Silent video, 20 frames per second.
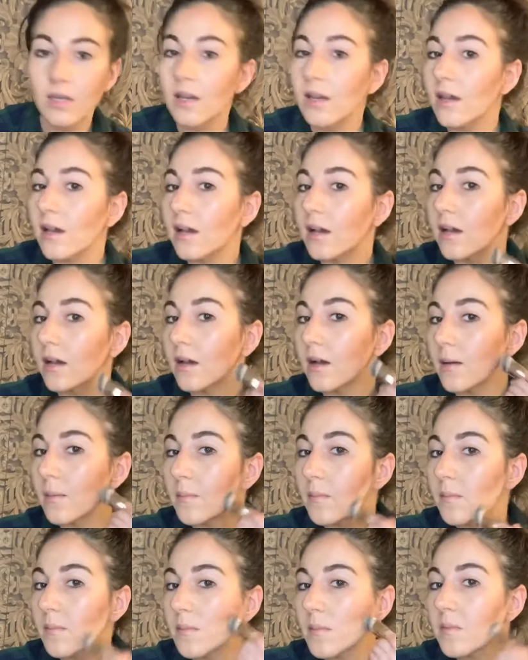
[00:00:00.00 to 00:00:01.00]

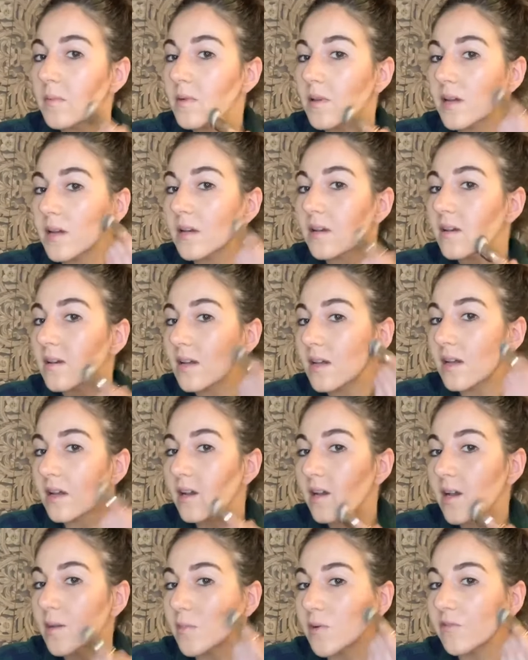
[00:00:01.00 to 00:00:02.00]

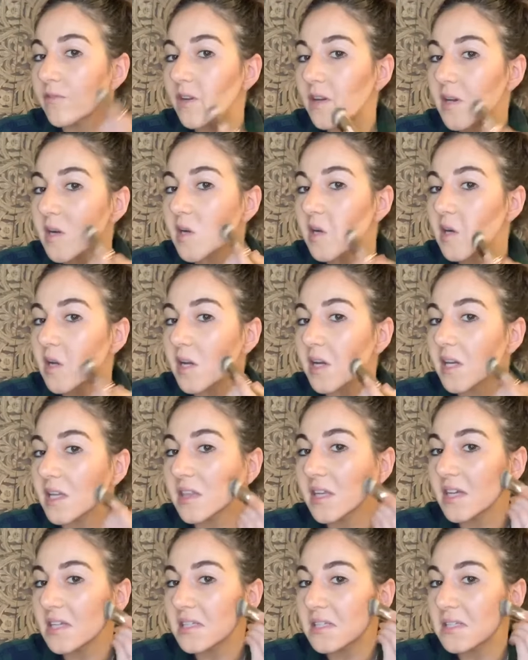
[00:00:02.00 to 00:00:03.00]
Come over here and hide
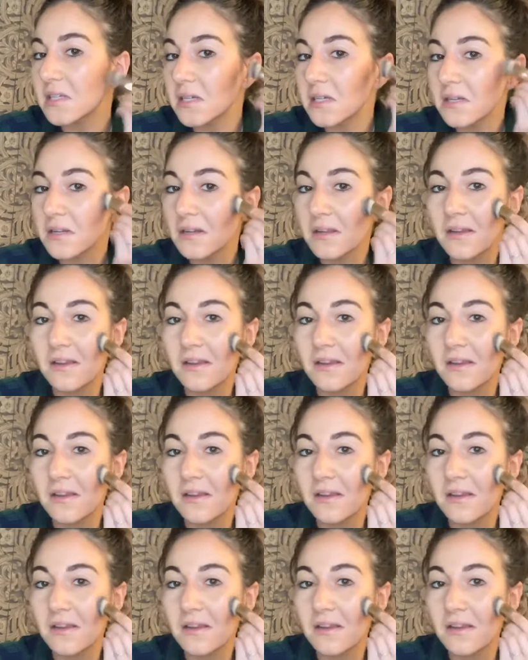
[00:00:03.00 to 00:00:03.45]
that zit.